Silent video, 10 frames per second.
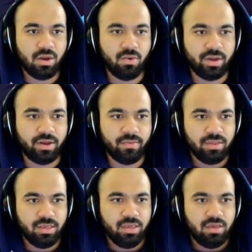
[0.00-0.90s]
Oh well.
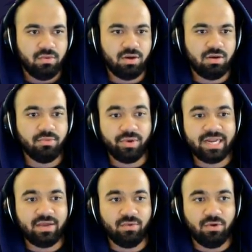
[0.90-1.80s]
Well,
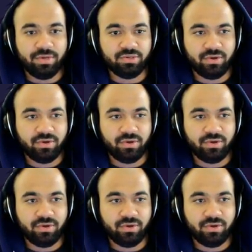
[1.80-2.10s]
Mareanie won't be